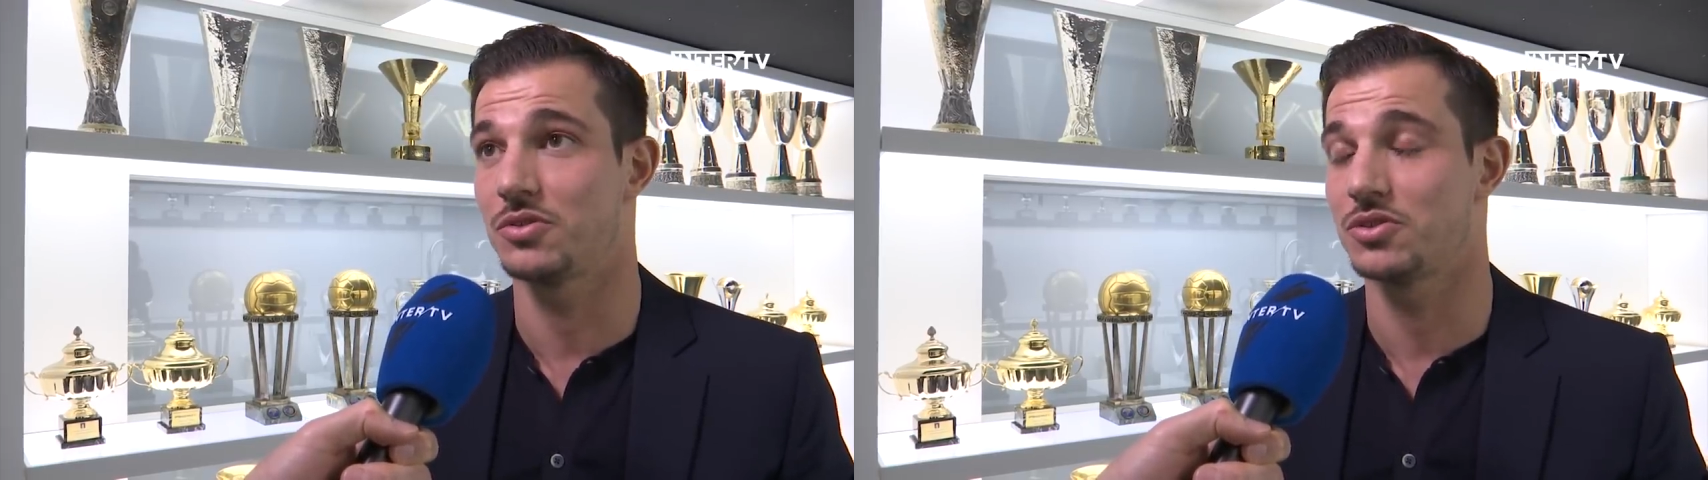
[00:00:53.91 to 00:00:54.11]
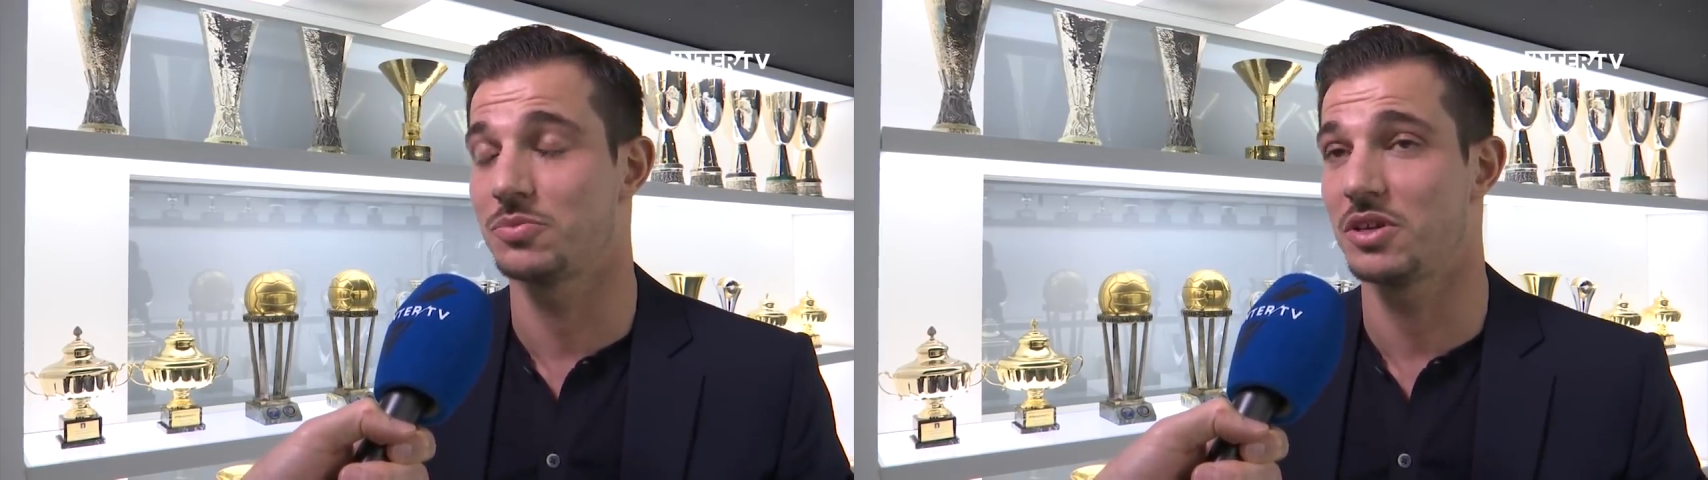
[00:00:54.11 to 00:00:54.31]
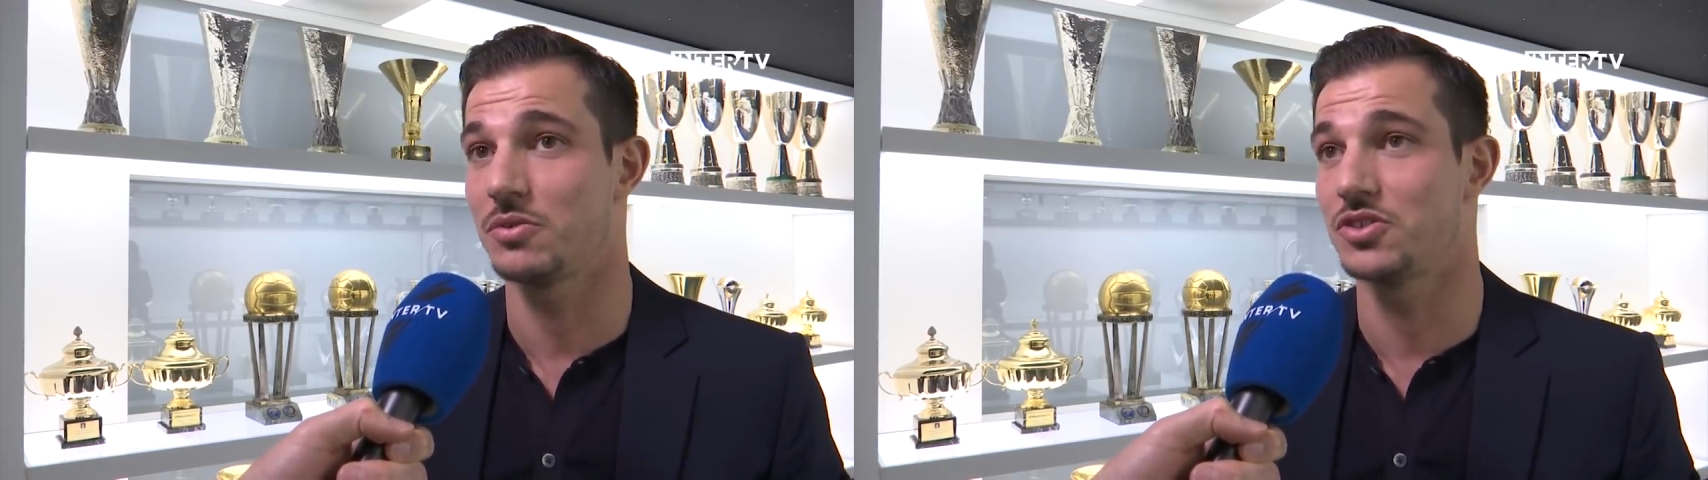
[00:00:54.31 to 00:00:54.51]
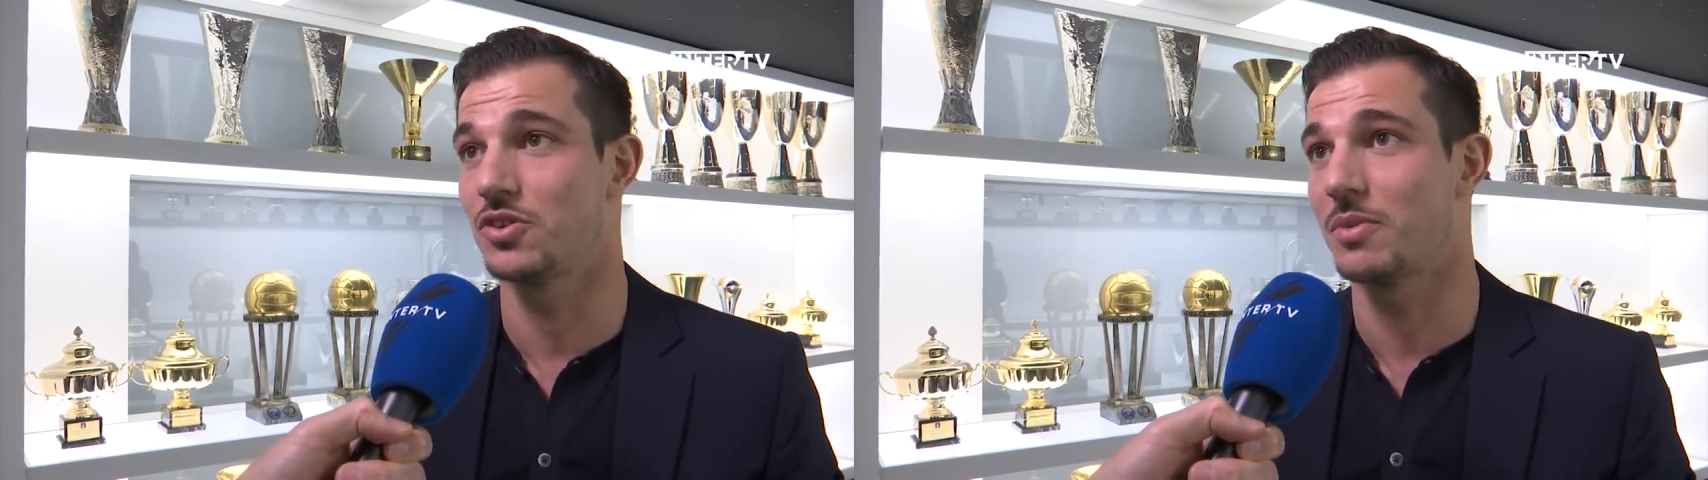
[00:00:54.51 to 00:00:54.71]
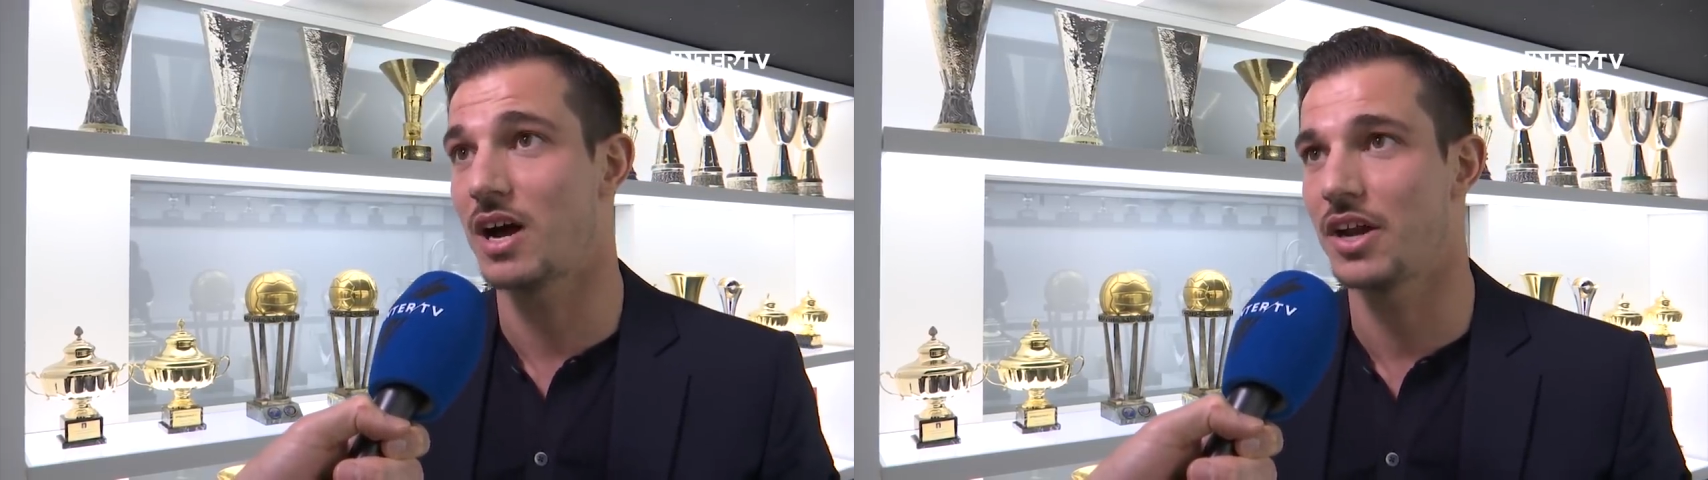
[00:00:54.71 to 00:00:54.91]
to speak with
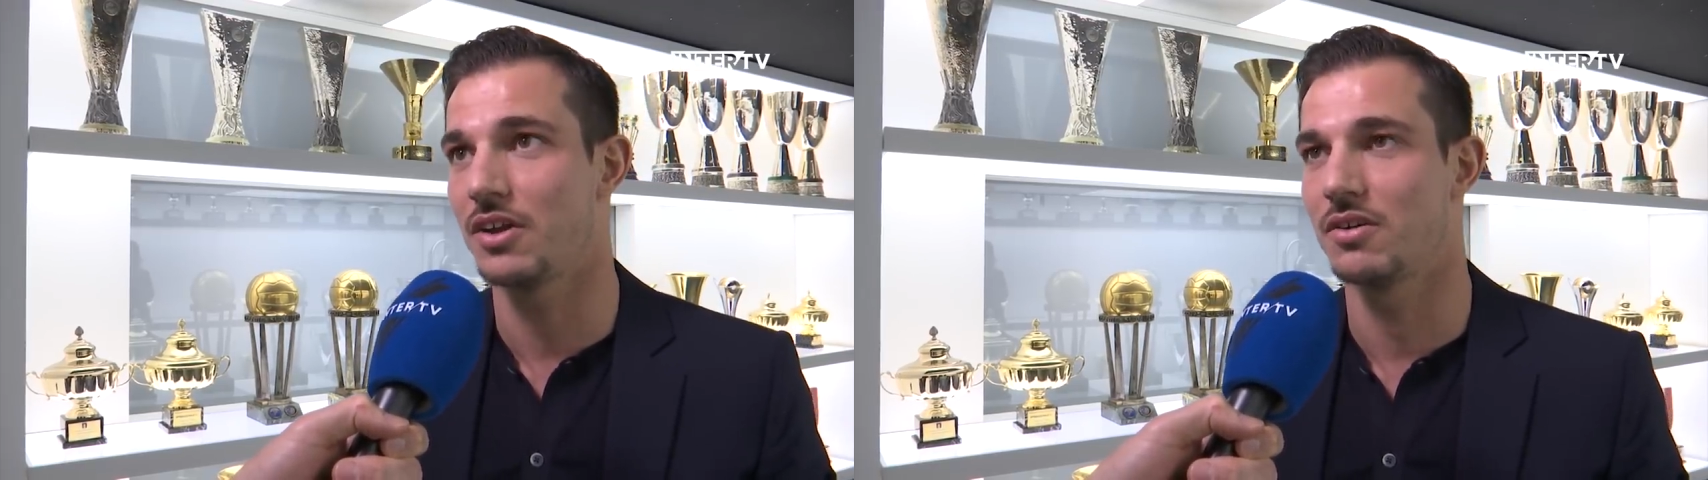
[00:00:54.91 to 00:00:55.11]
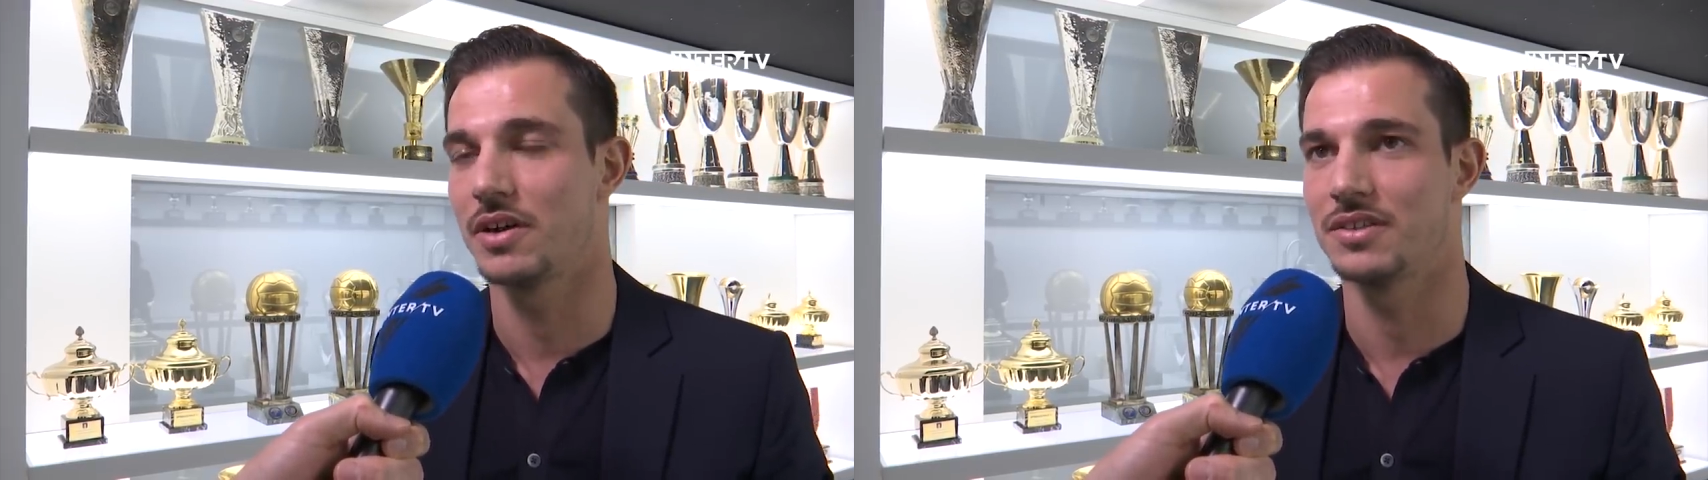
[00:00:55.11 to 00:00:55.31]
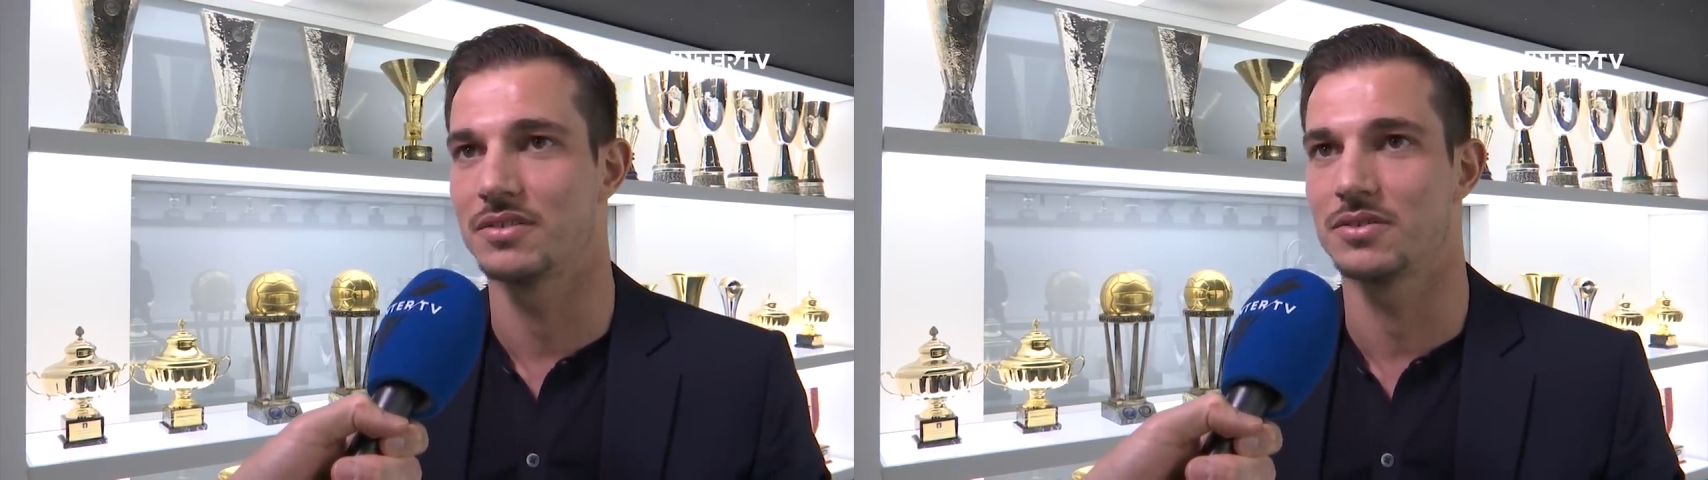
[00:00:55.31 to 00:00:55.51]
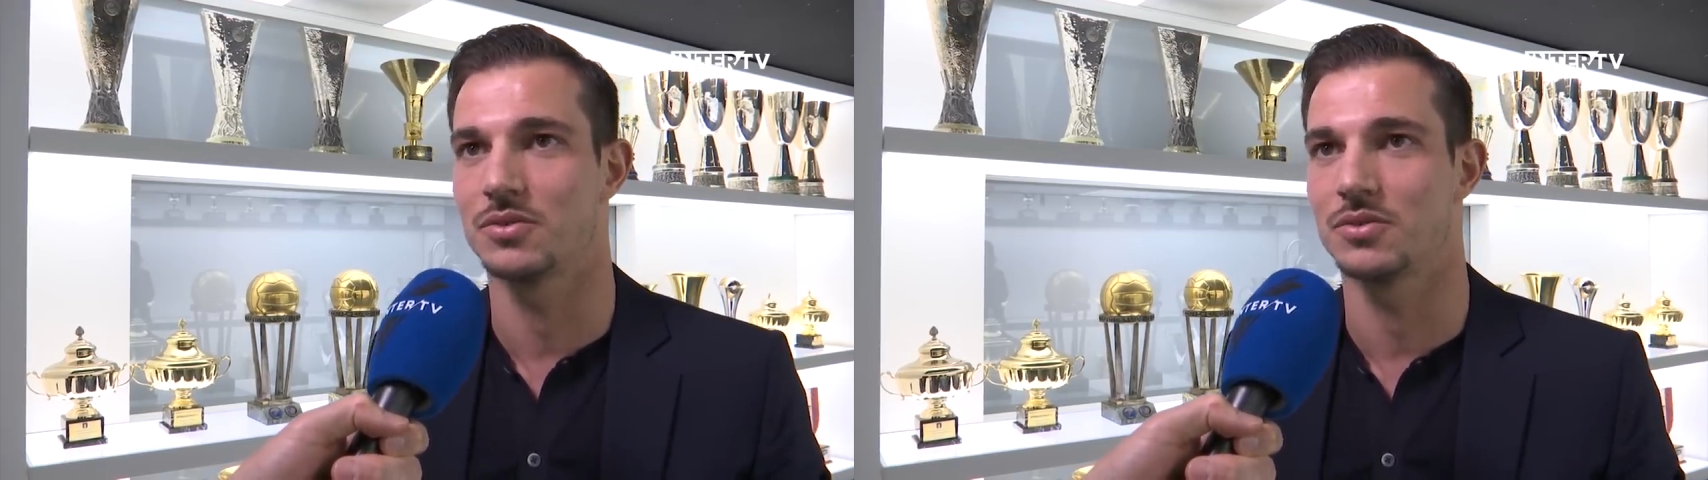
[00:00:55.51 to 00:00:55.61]
João Mario and